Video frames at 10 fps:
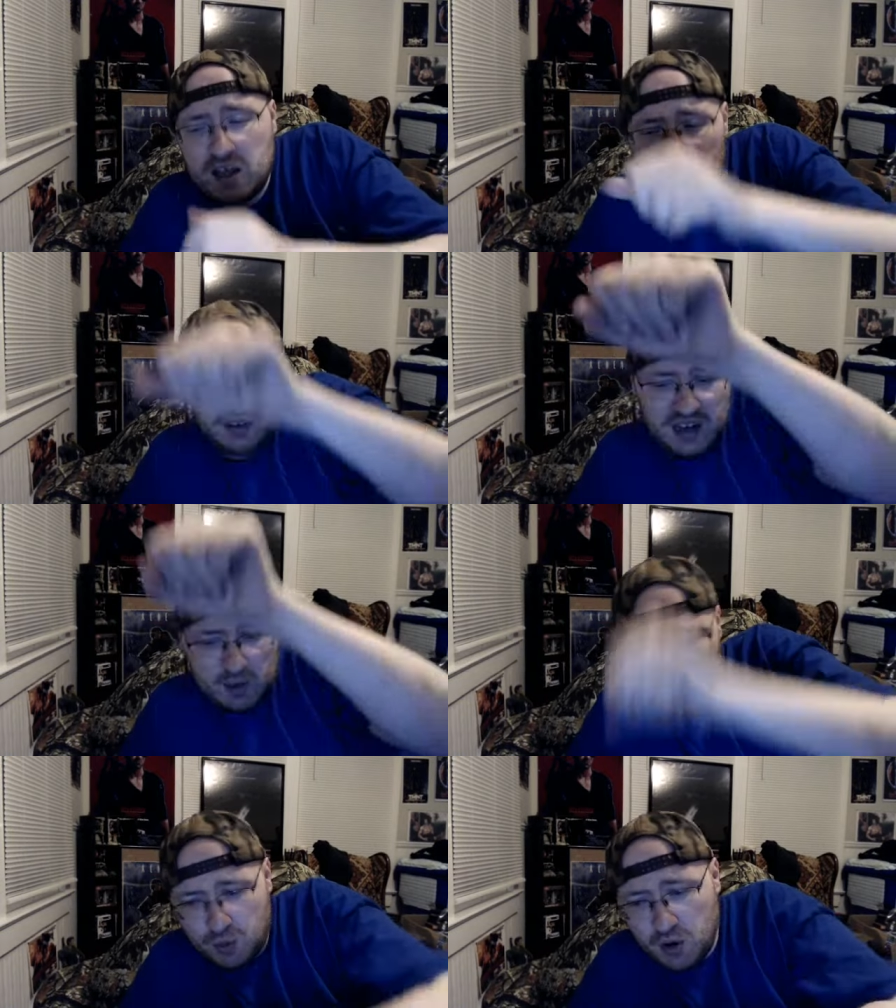He's got to
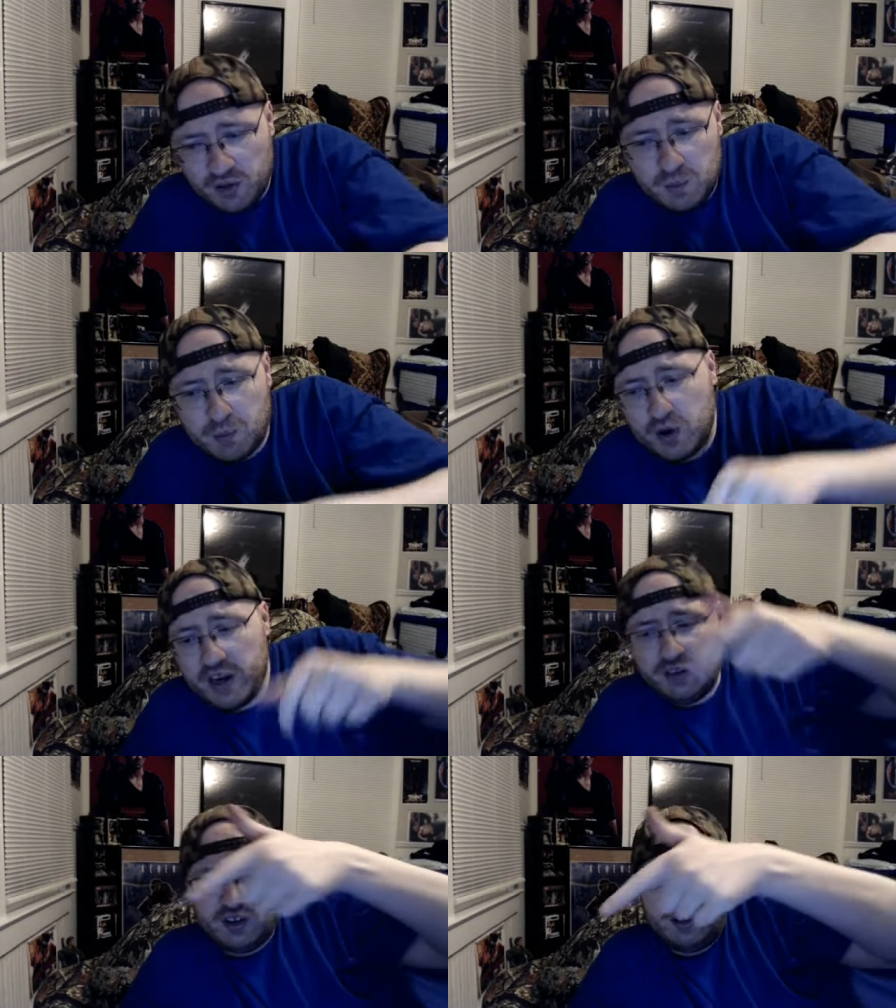put on the
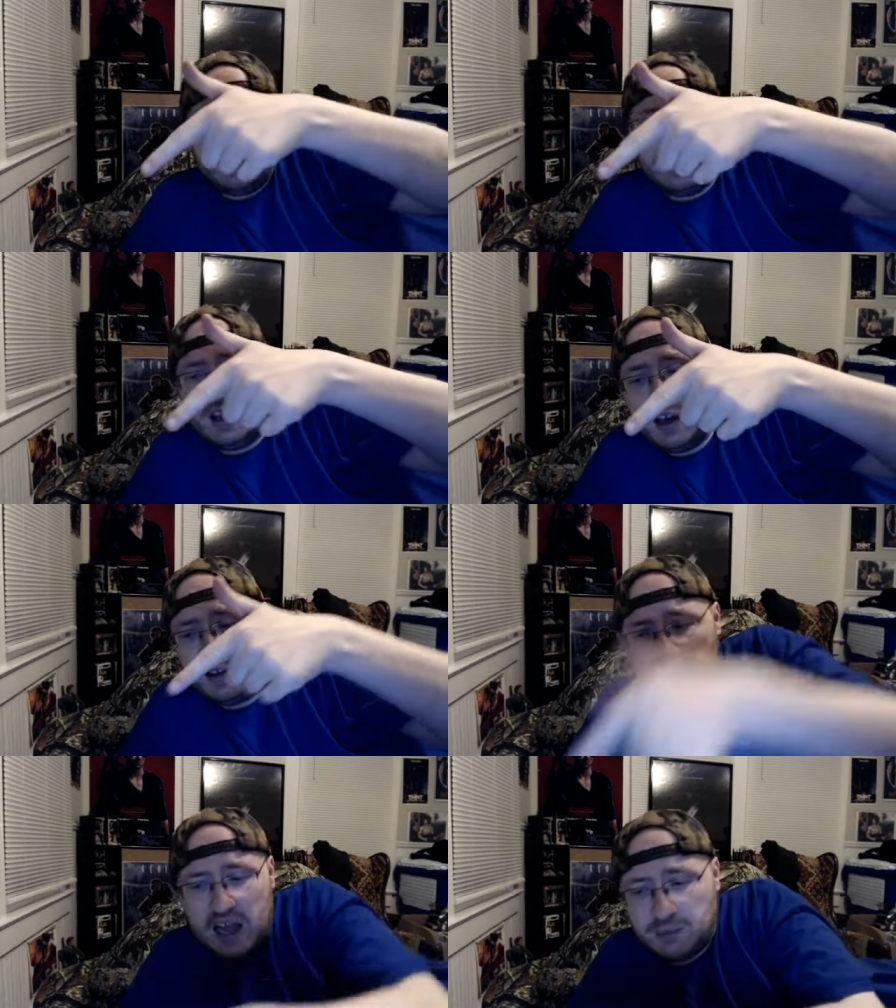brakes, and
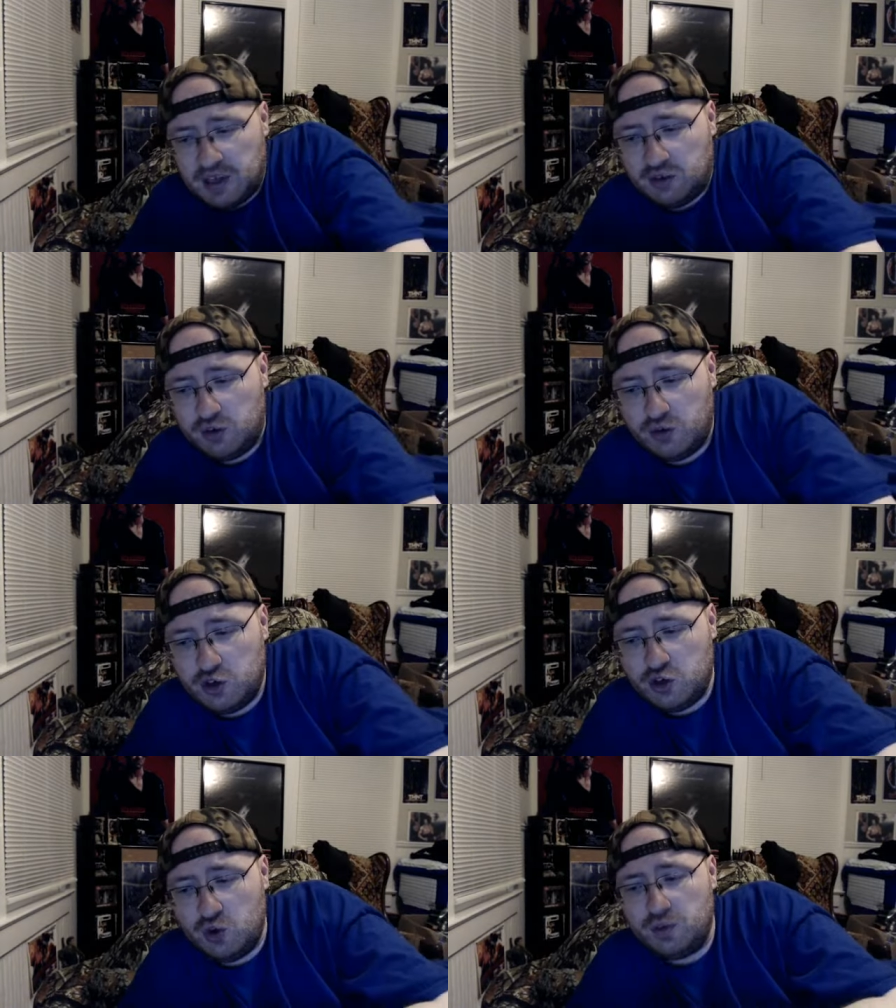cops actually
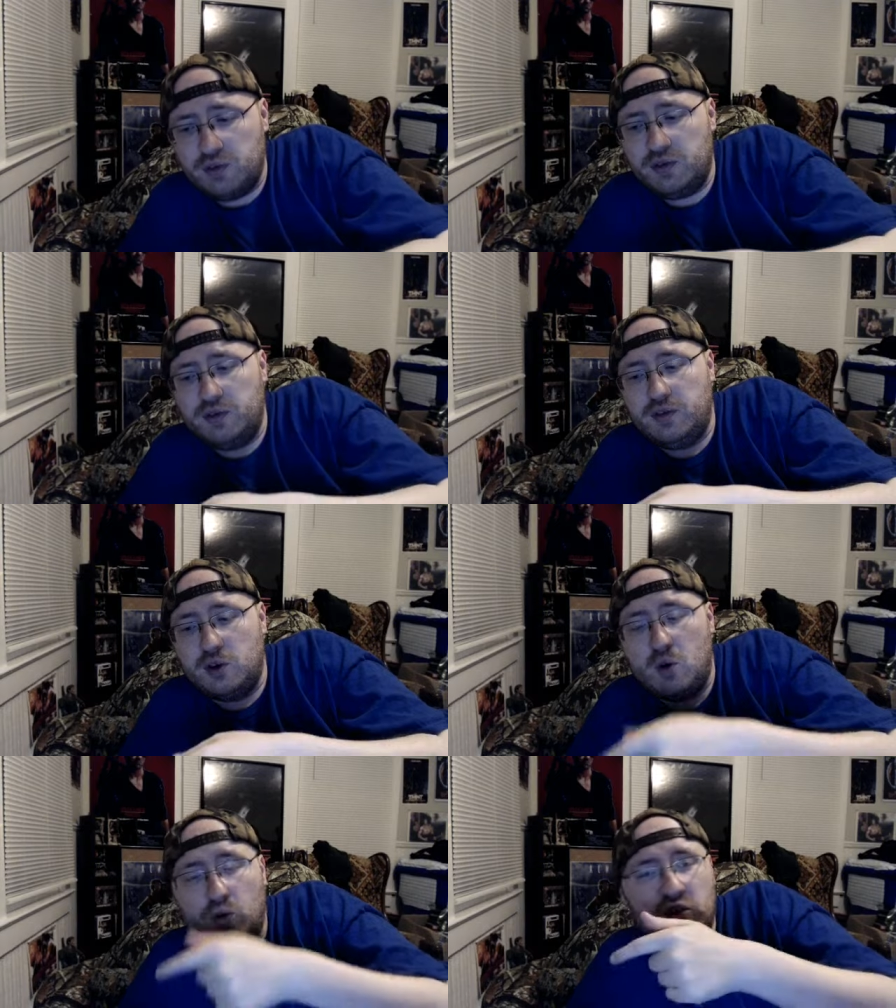shoot their
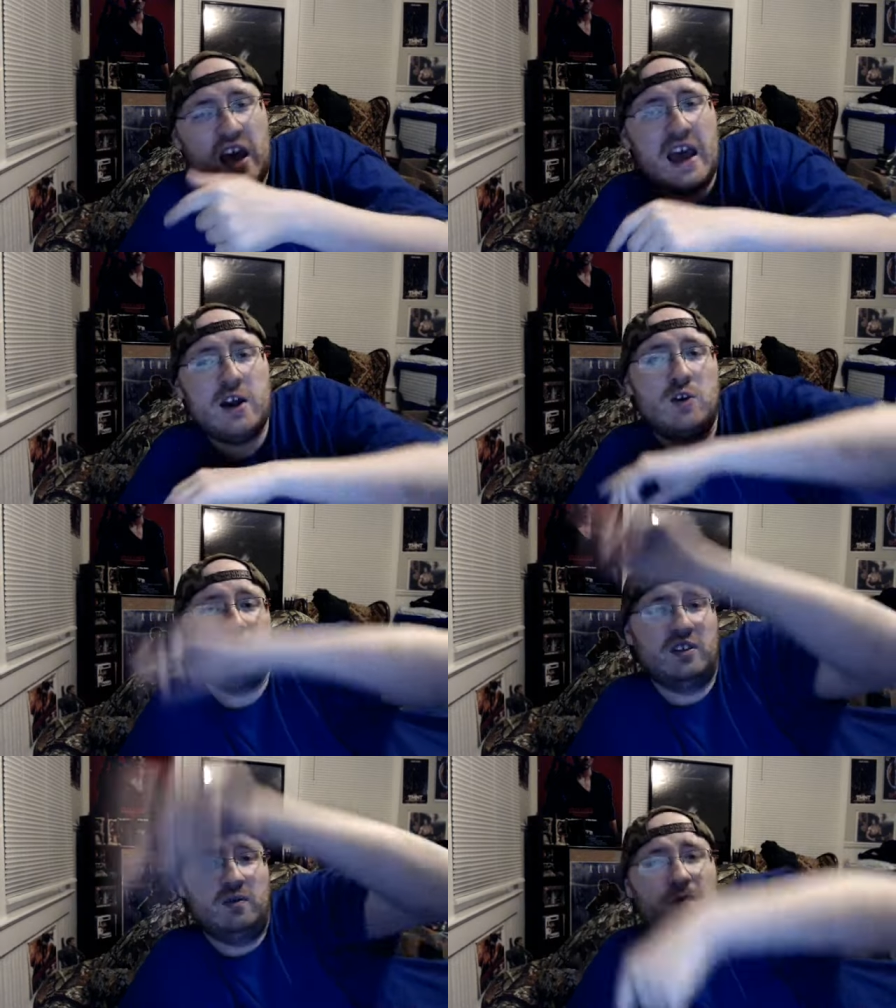own tires
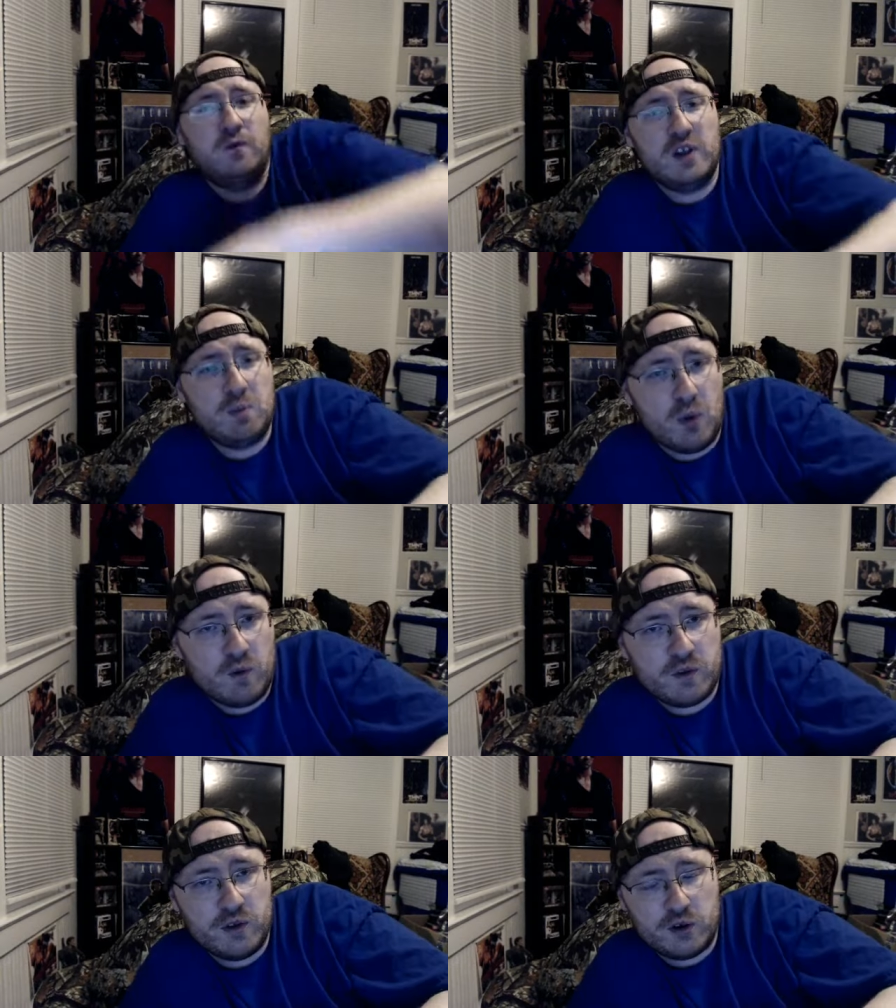and flip
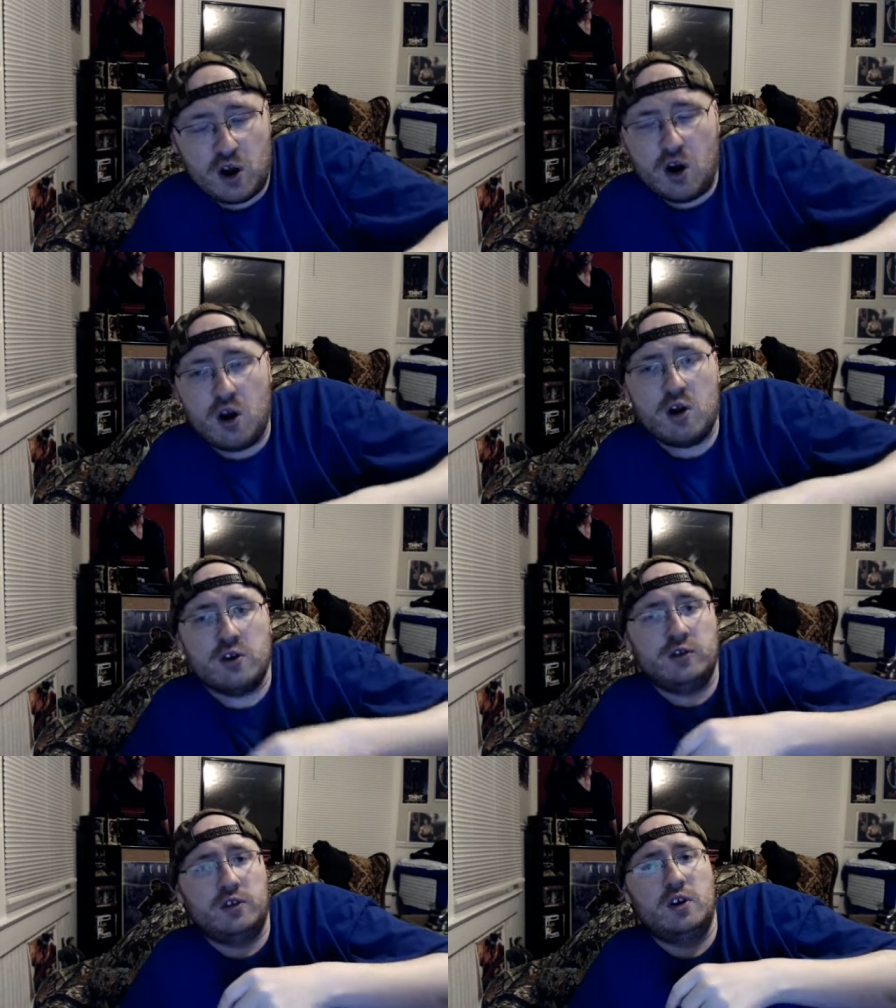over their cars.